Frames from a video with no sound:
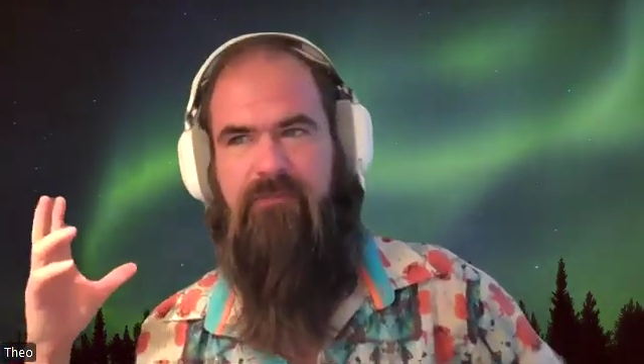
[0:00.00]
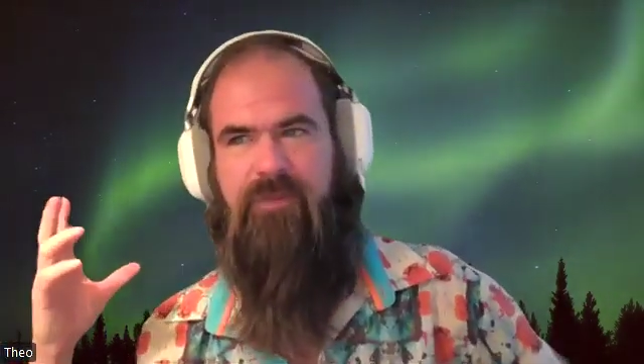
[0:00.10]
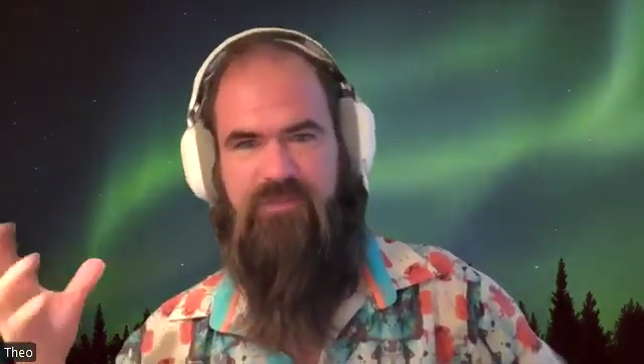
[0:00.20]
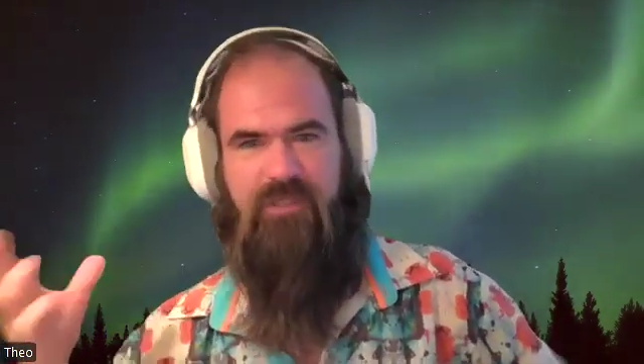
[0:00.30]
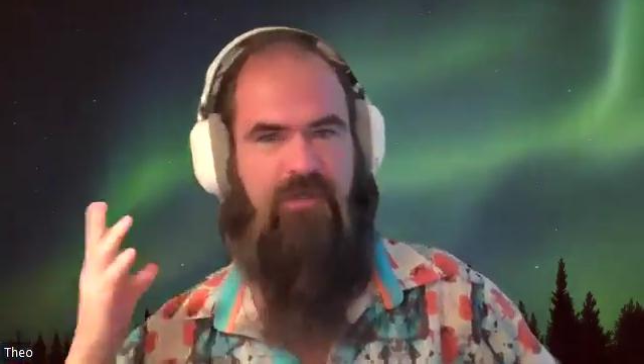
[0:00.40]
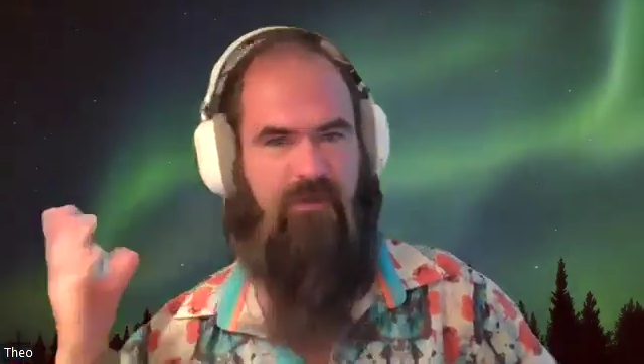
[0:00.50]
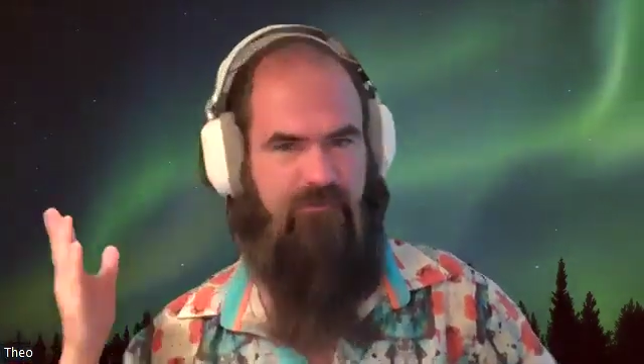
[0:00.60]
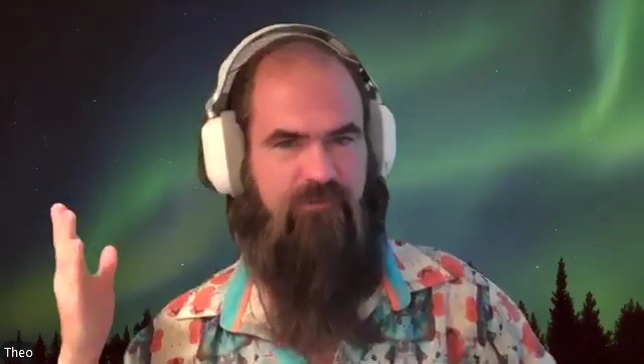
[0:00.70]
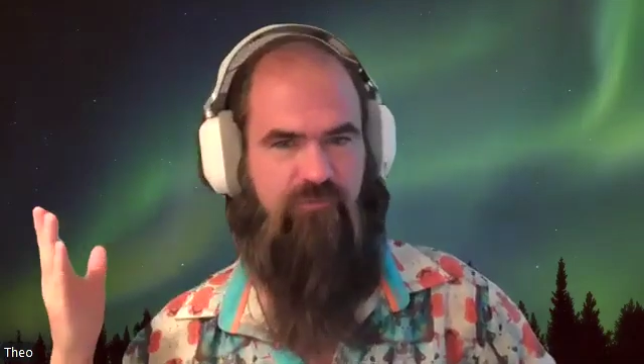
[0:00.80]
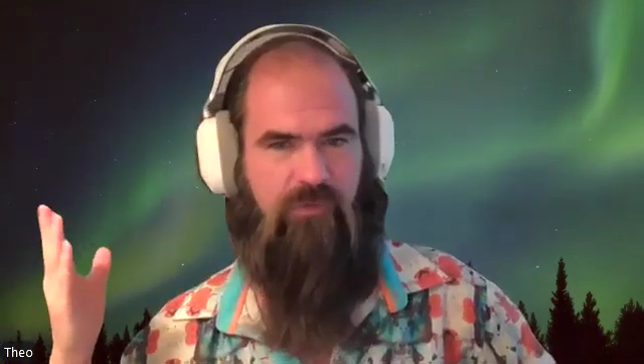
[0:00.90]
they take
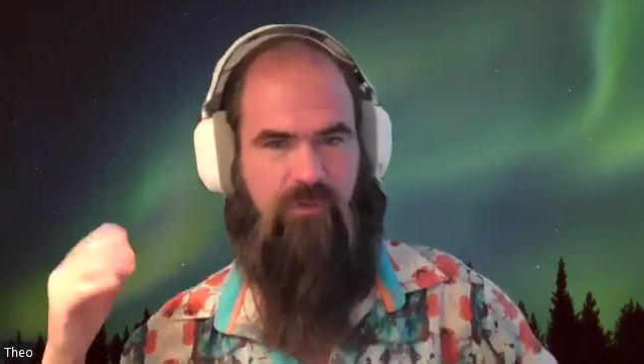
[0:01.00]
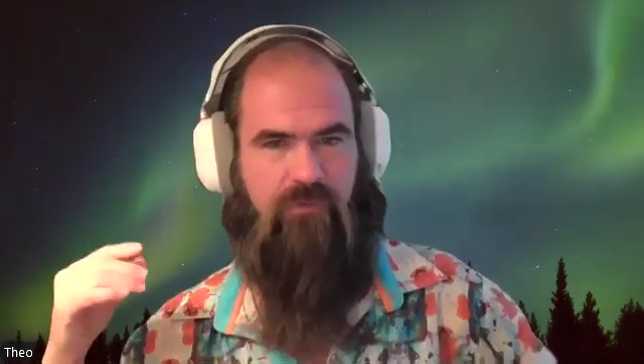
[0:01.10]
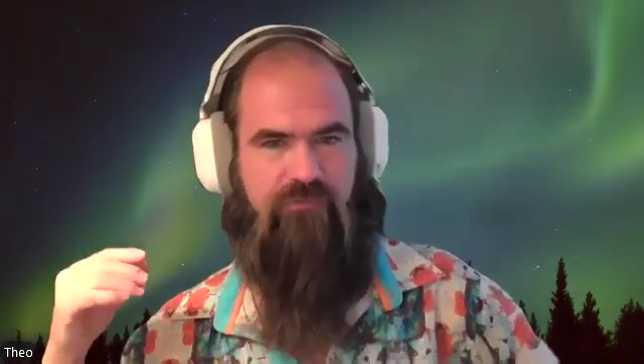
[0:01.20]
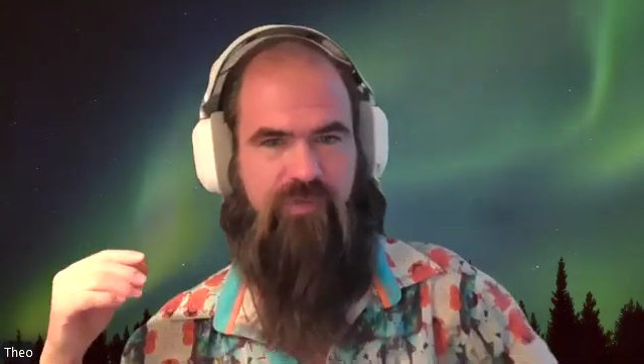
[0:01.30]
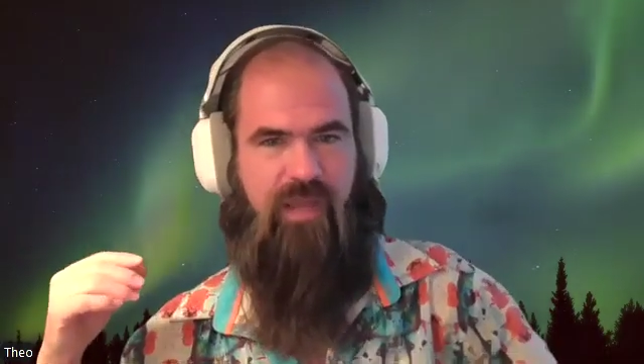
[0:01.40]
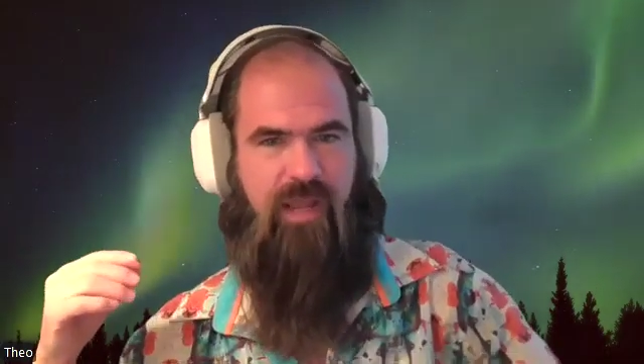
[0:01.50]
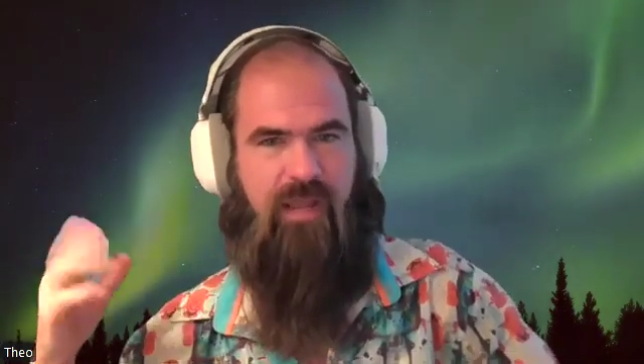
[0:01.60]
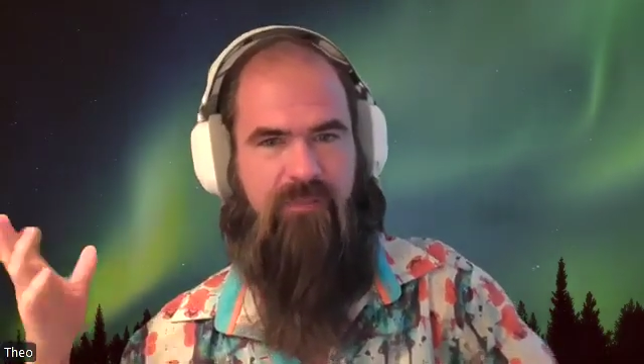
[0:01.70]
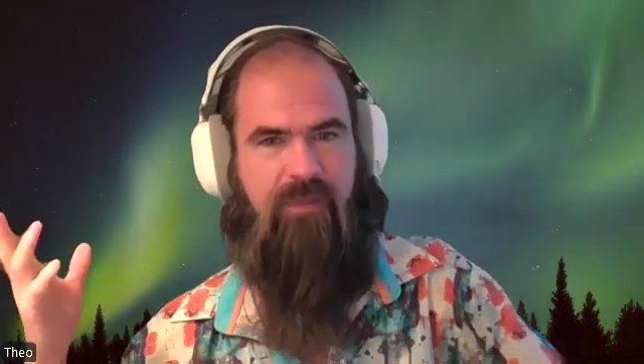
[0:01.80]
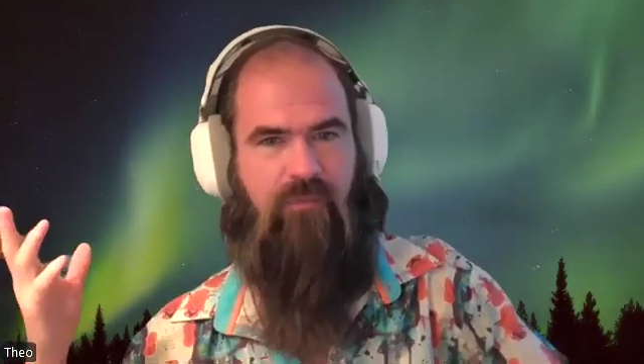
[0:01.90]
on these roles,
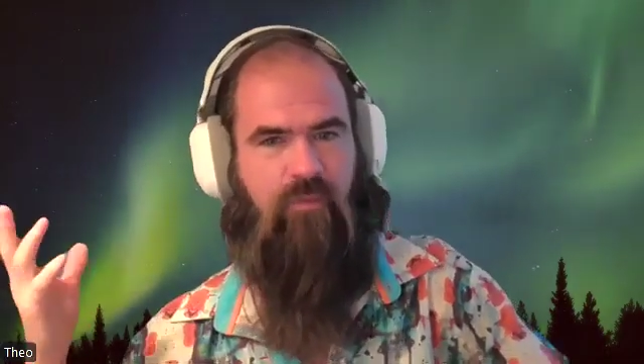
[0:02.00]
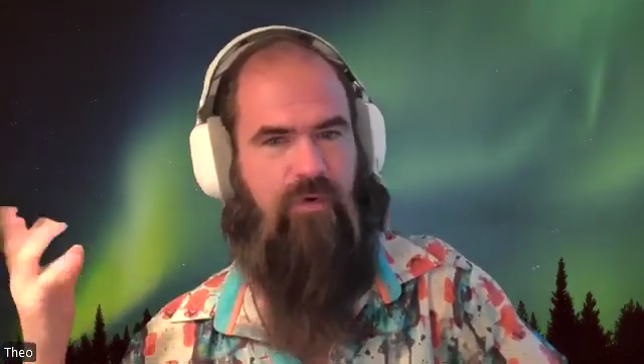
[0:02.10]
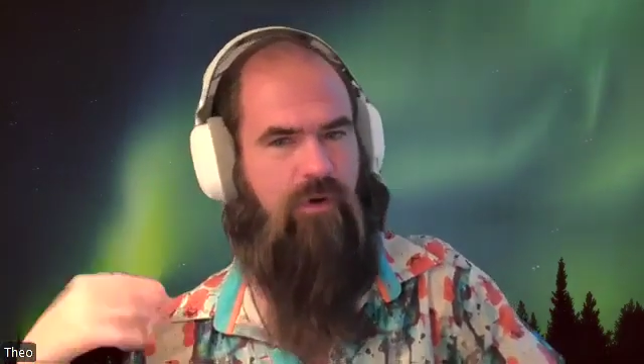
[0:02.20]
and then we're